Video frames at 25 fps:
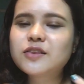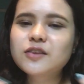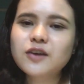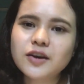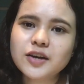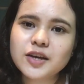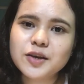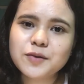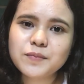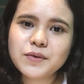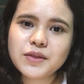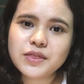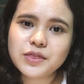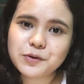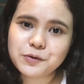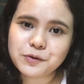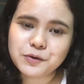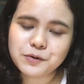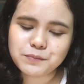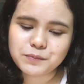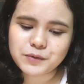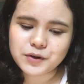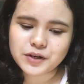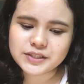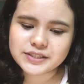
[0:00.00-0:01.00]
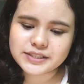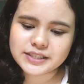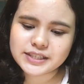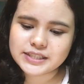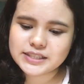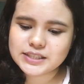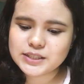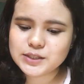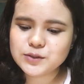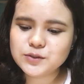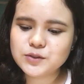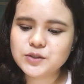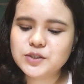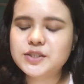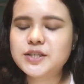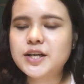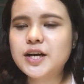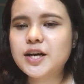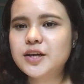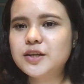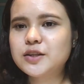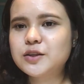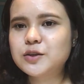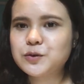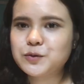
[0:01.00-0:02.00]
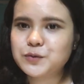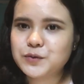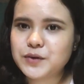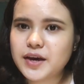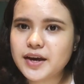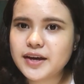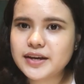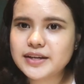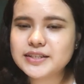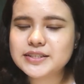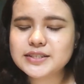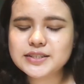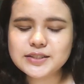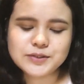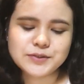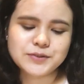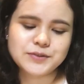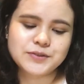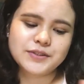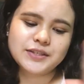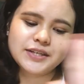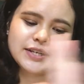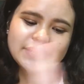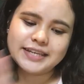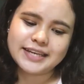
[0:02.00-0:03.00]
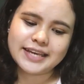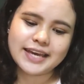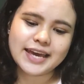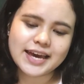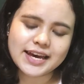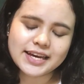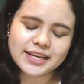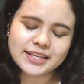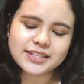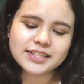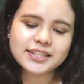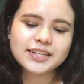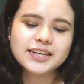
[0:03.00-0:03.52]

document the whole process to share with you guys. So yeah,